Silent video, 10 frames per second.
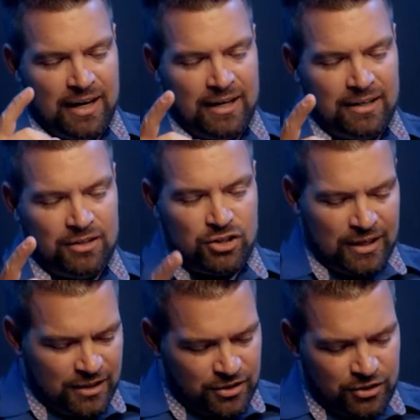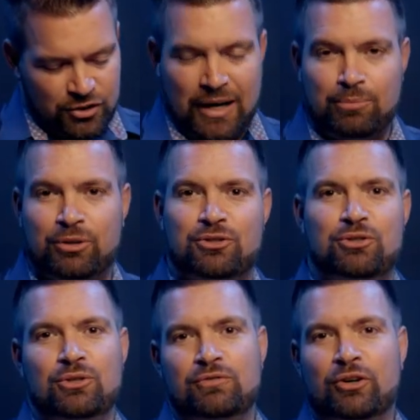In Genesis chapter
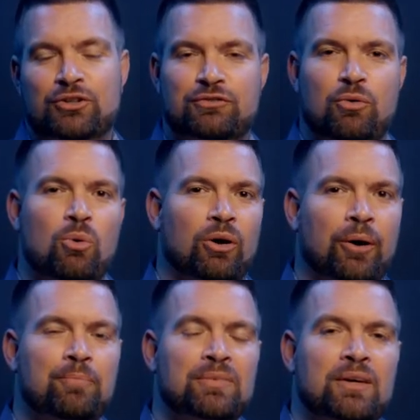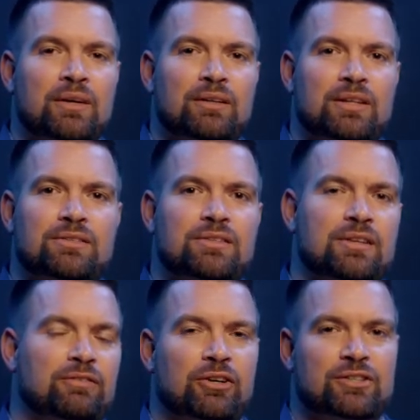2, verse 4, this is
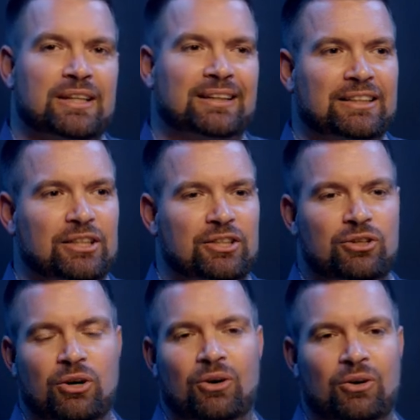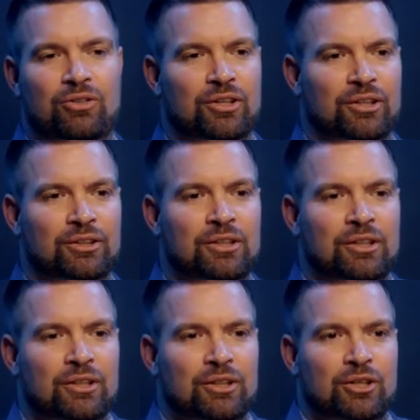a verse I like to call the
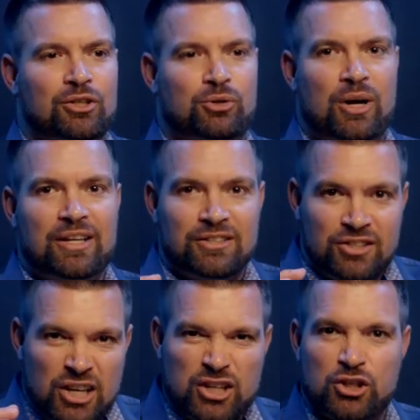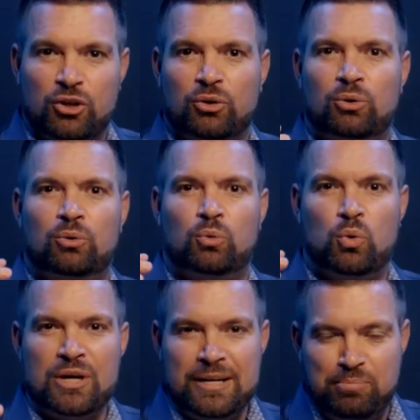transitional
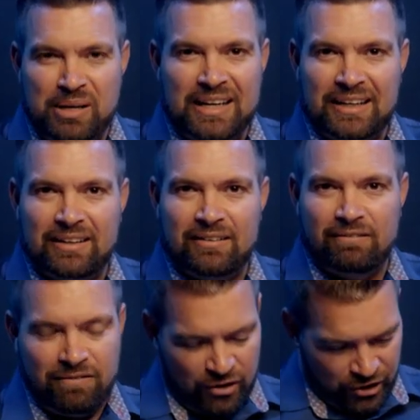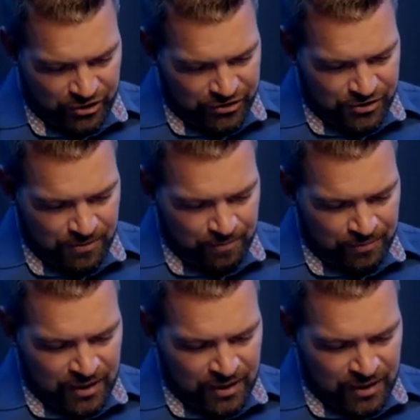repeat verse.